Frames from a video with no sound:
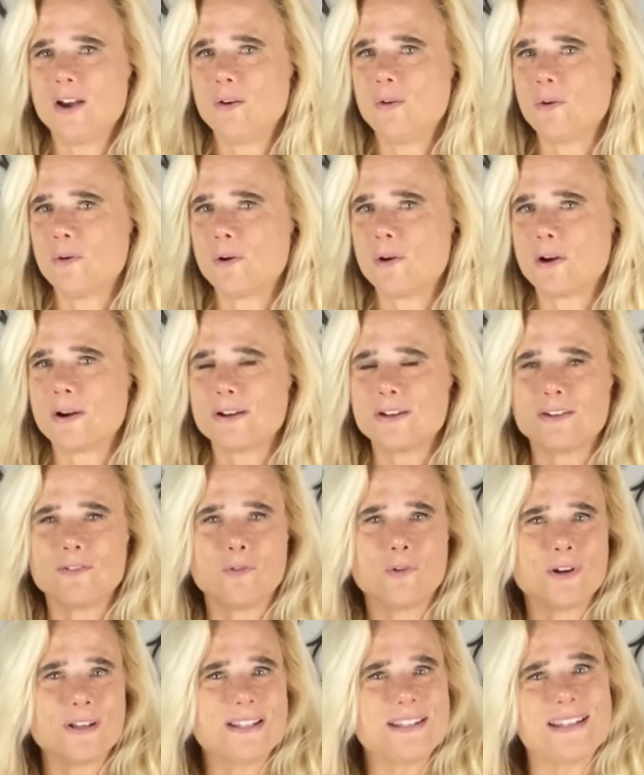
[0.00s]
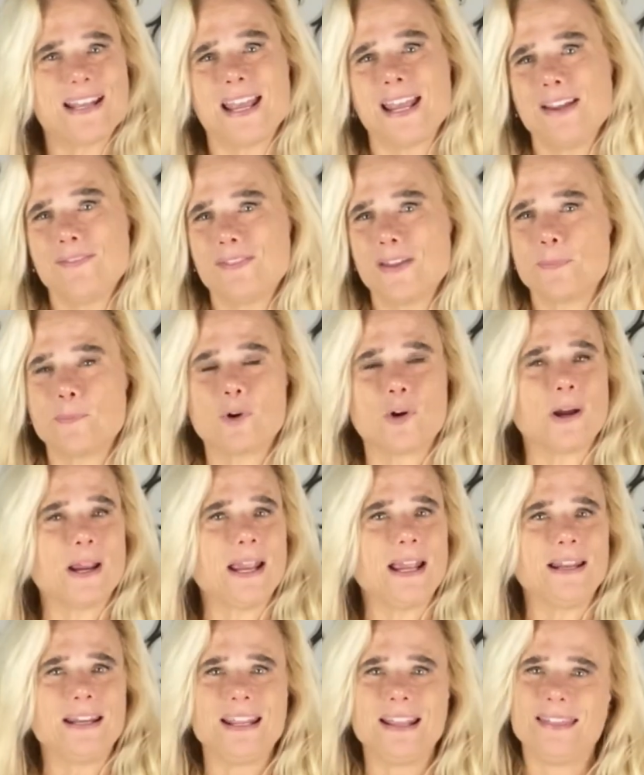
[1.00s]
or save them or
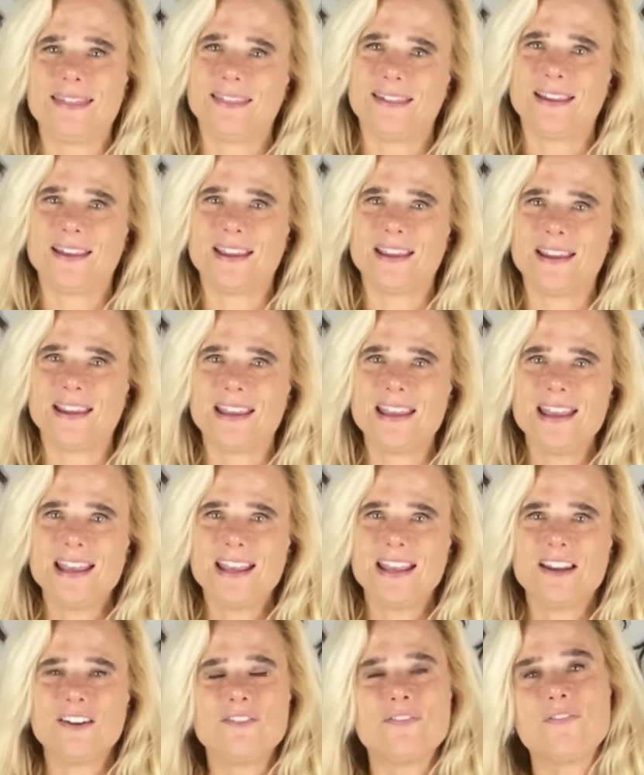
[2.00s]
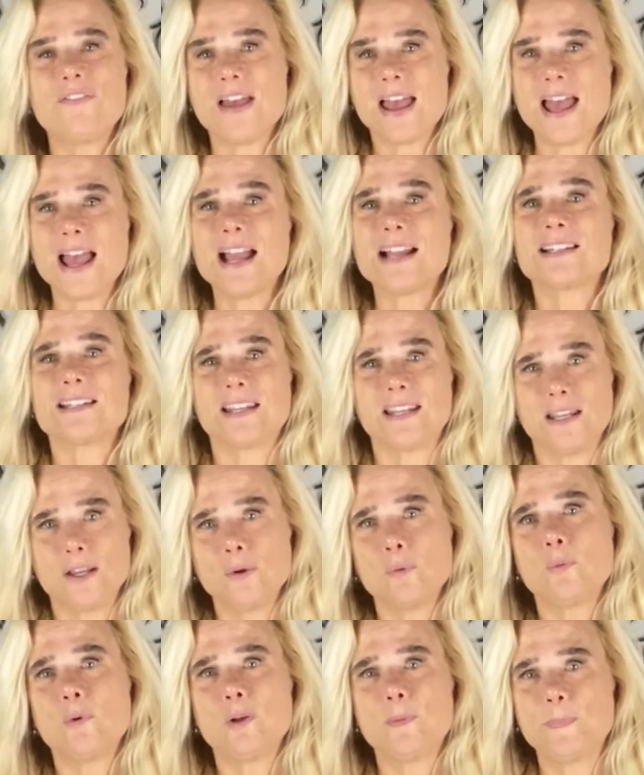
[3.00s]
anything. In fact,
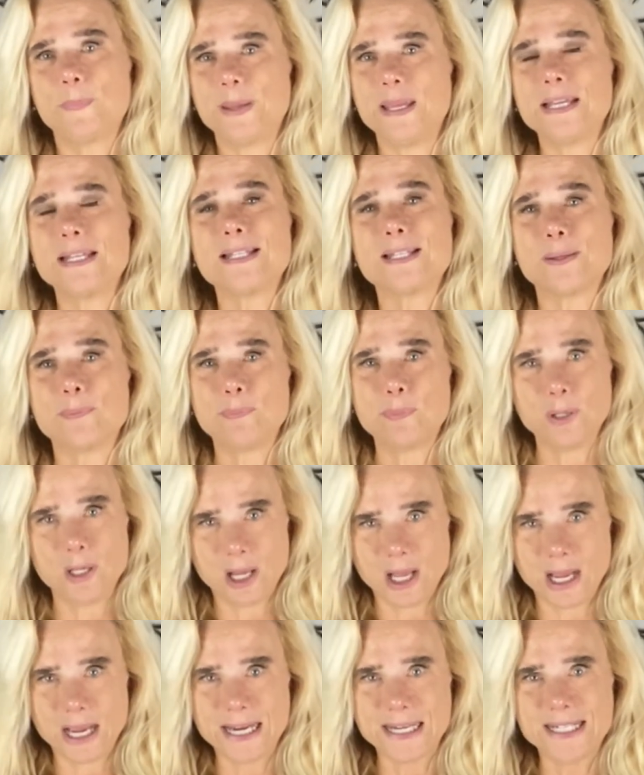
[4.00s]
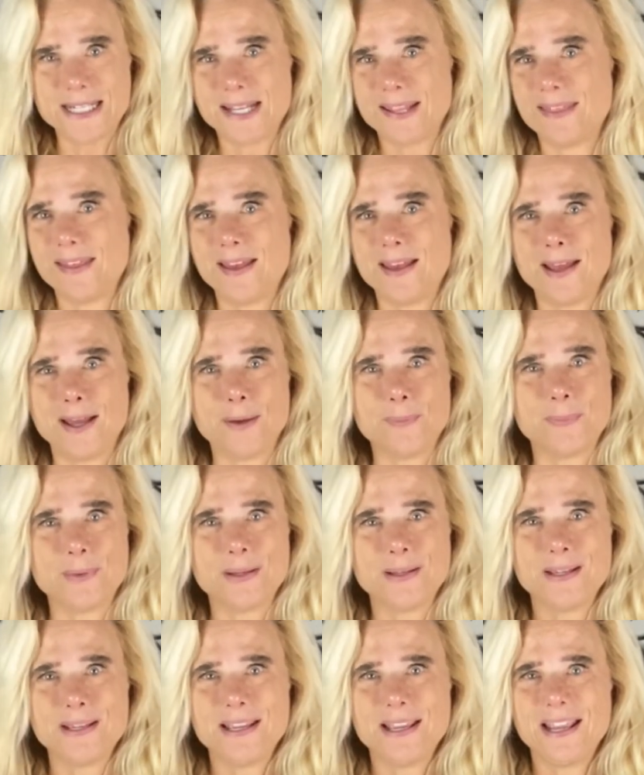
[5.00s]
it will be supplied to them.
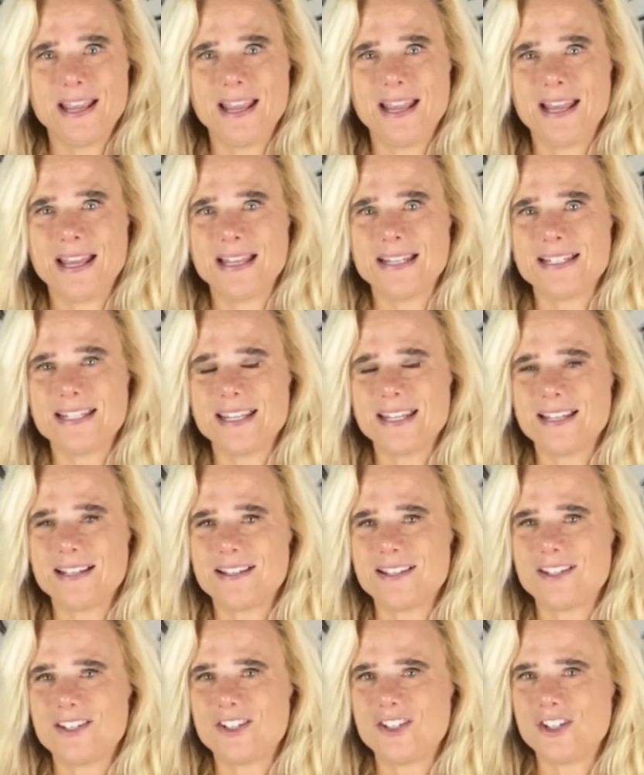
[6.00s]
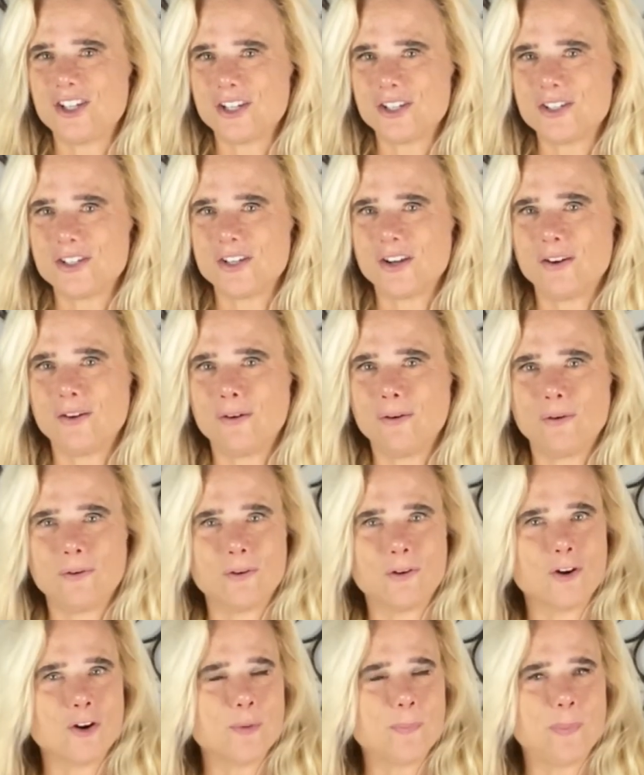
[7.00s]
And it's just a
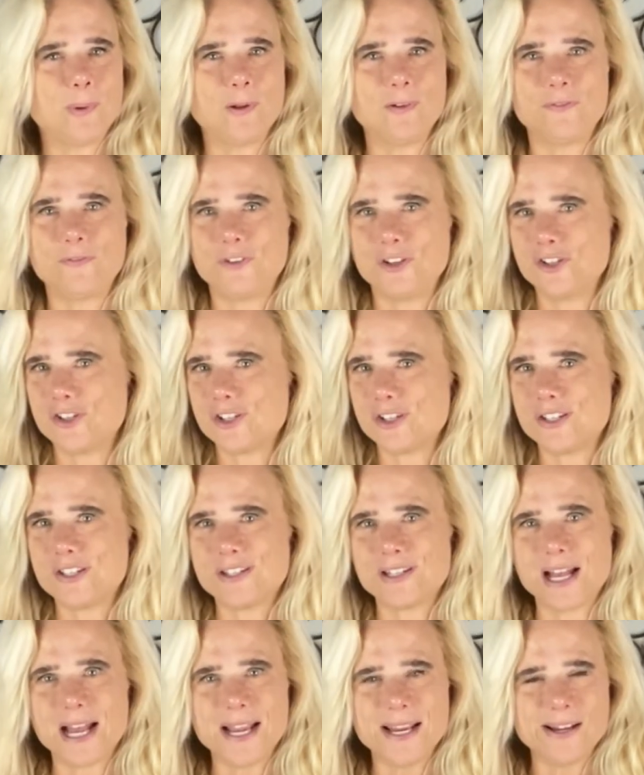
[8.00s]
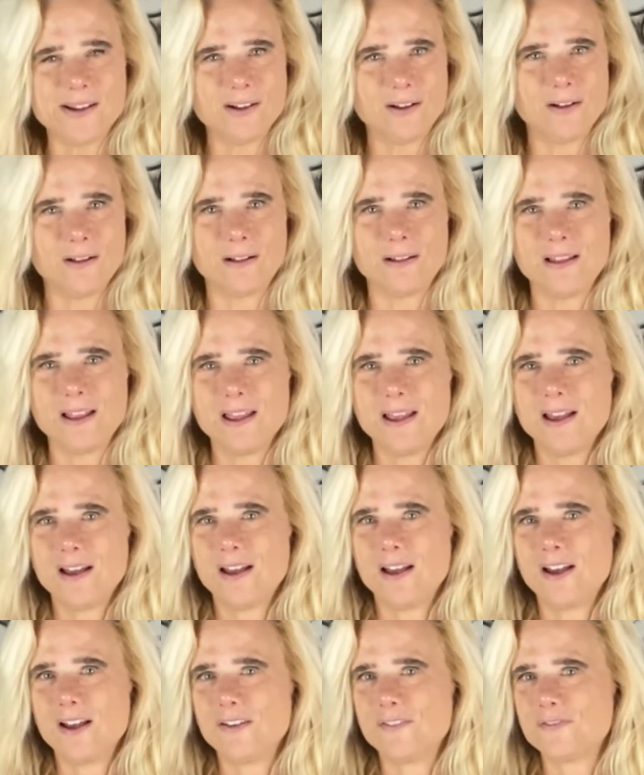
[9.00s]
horrible, vicious cycle
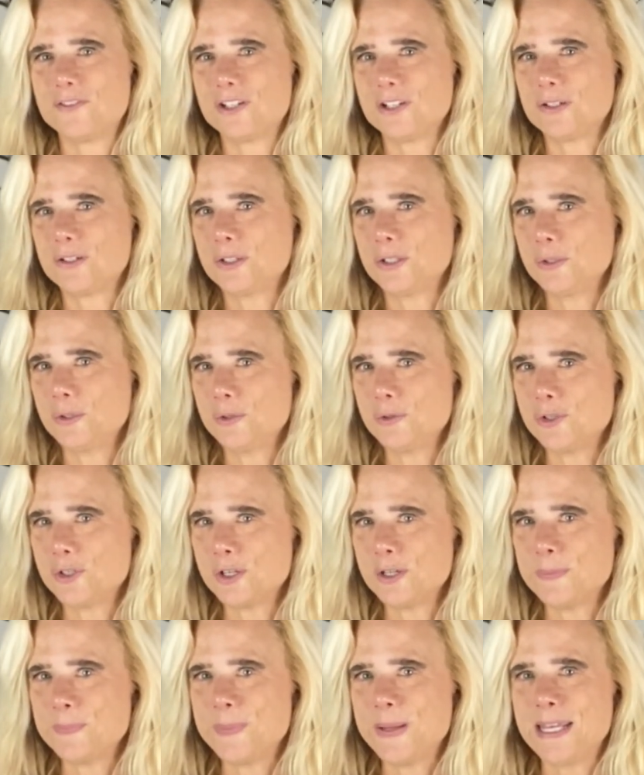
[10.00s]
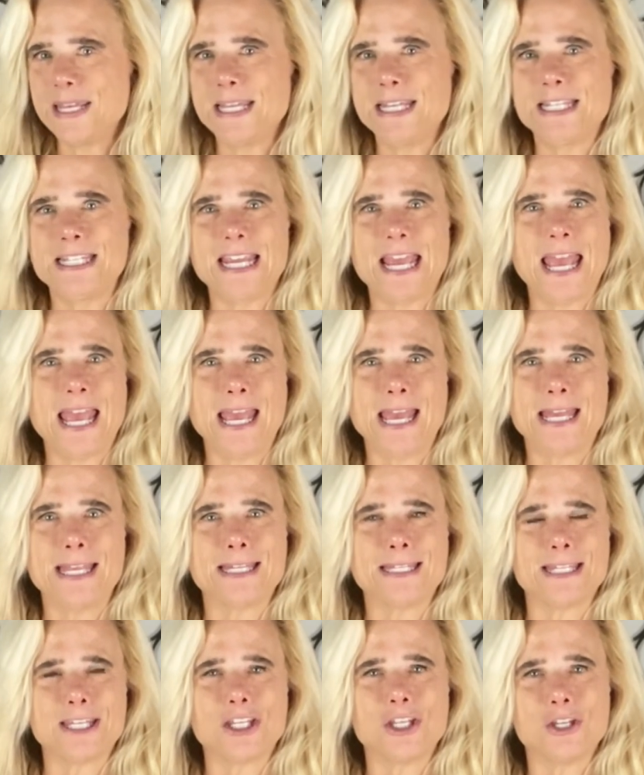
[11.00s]
of delusionment
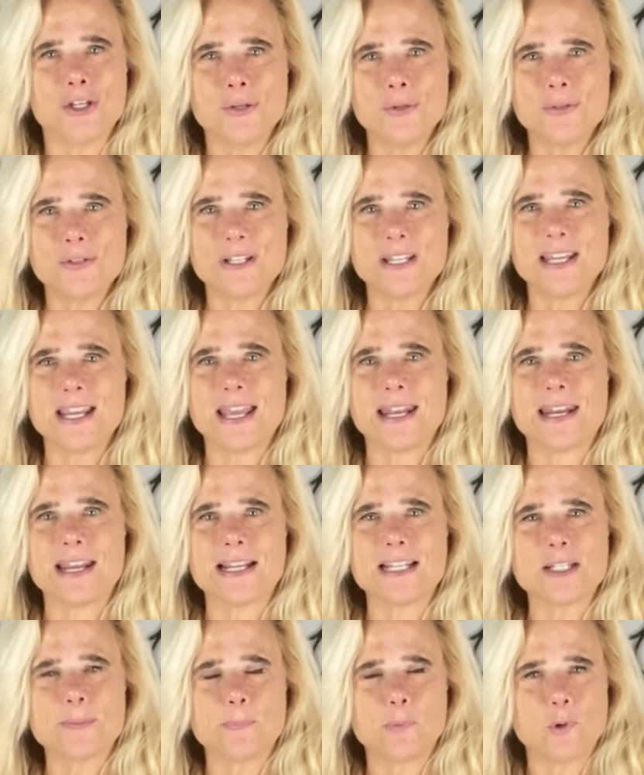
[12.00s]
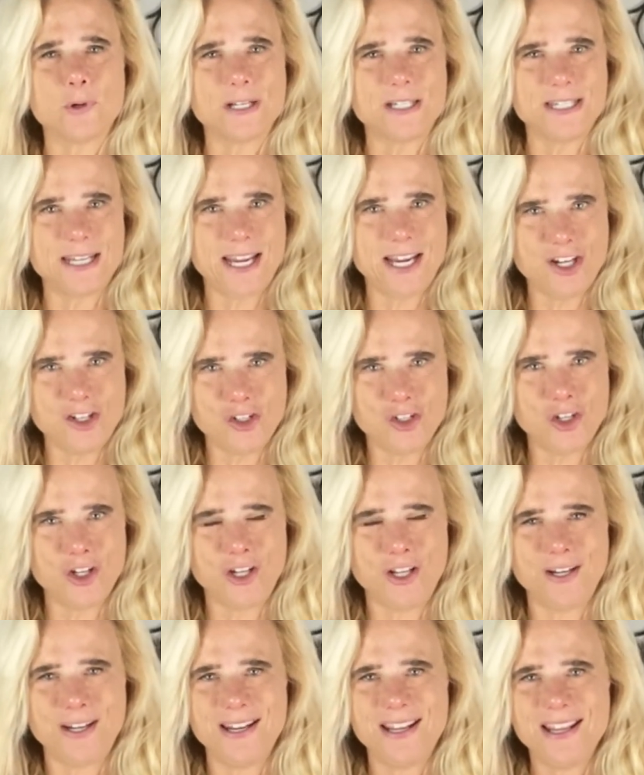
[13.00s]
and using and
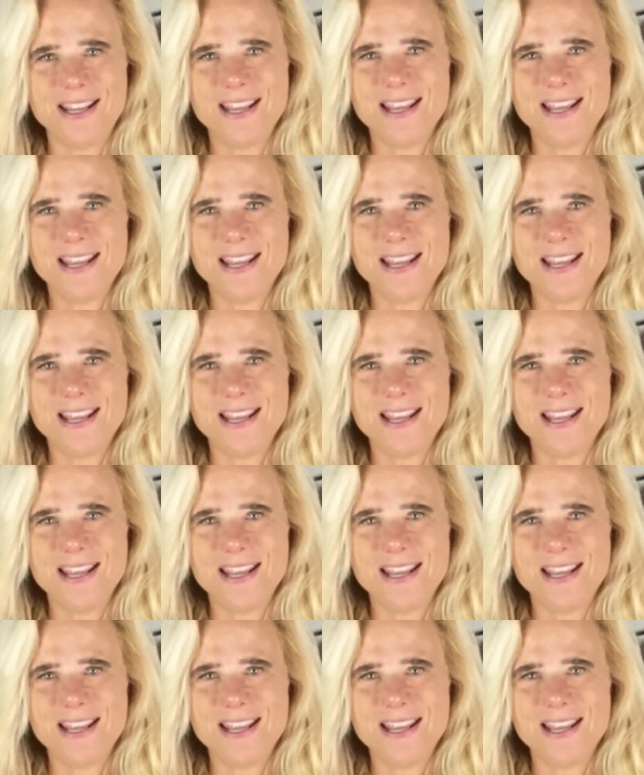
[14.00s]
exploitation.